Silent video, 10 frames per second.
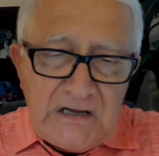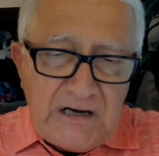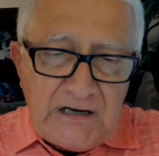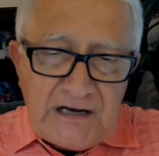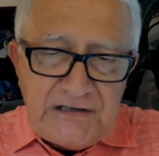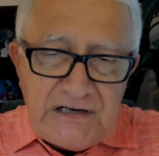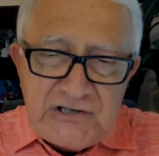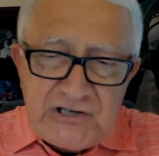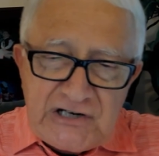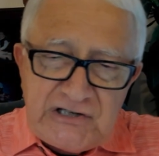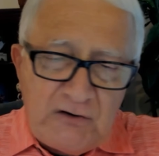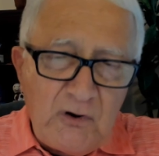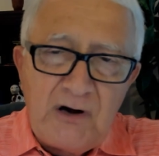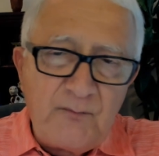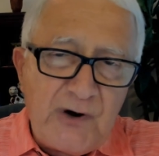In
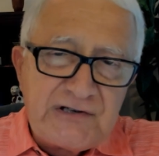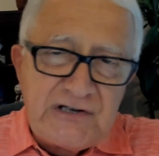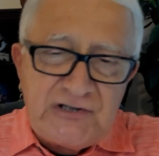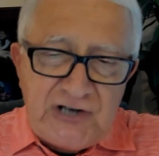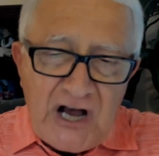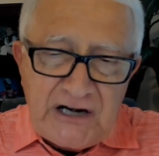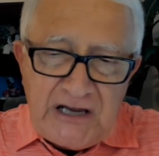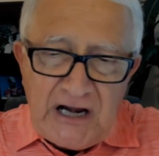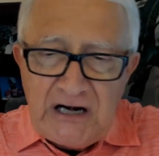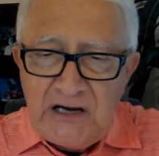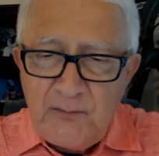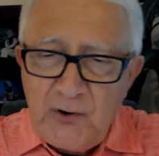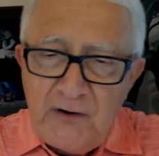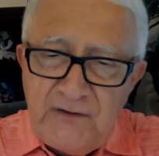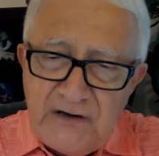1961, President John Kennedy
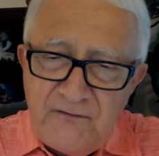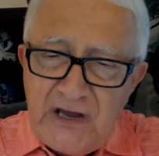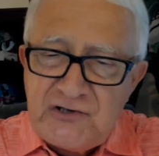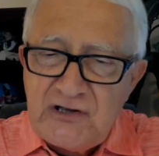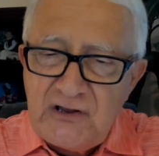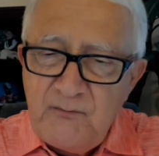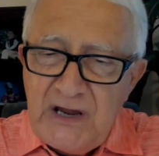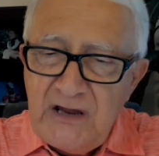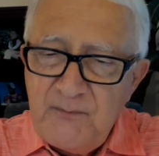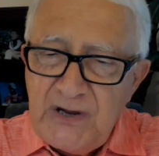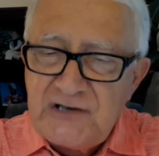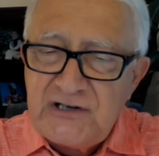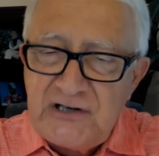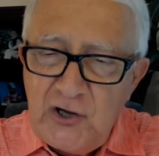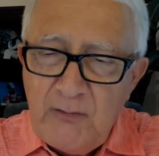approved the invasion of the Bay of Pigs
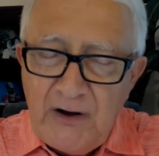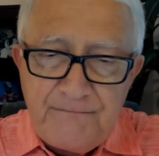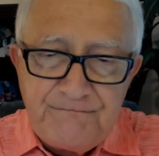in Cuba.